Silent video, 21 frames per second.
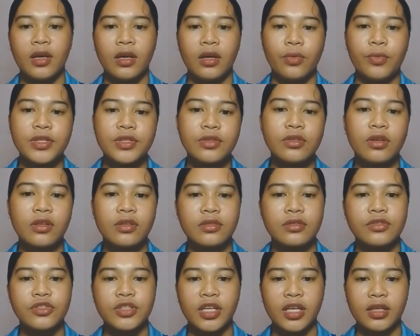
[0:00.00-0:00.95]
We should
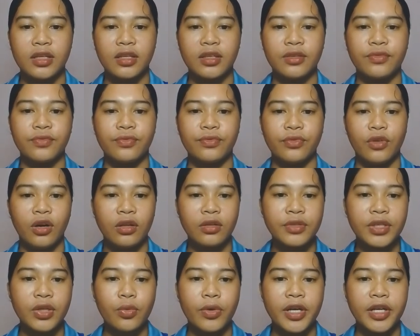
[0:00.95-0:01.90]
also check if all
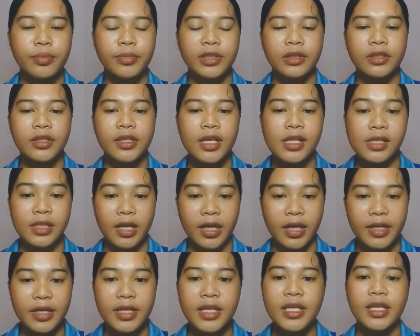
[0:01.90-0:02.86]
required materials
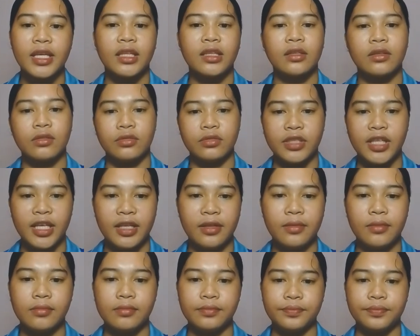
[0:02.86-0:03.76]
are included.